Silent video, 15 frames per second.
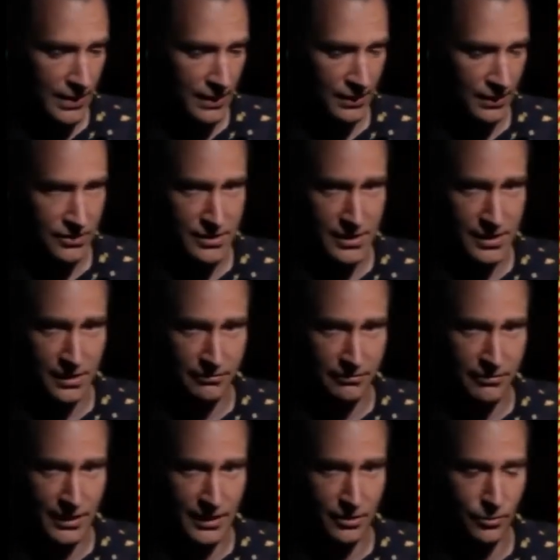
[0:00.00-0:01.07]
colors there of
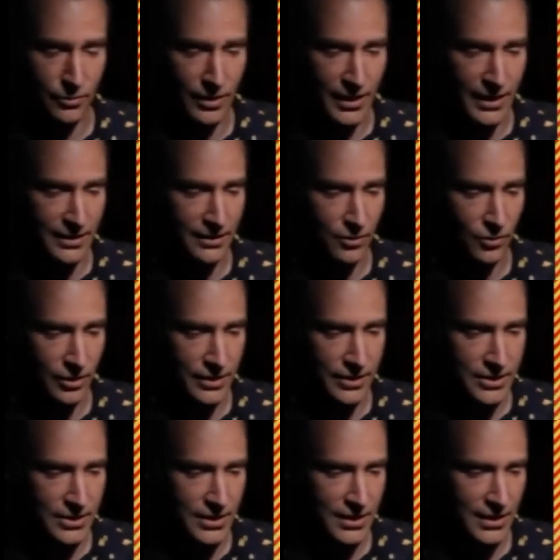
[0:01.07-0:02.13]
yellow, red, and
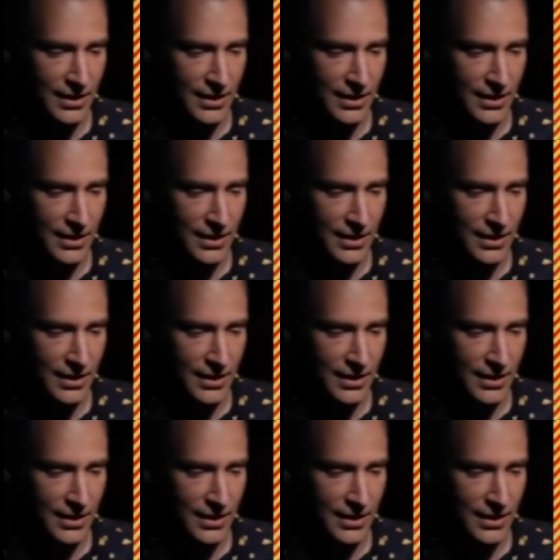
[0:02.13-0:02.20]
orange,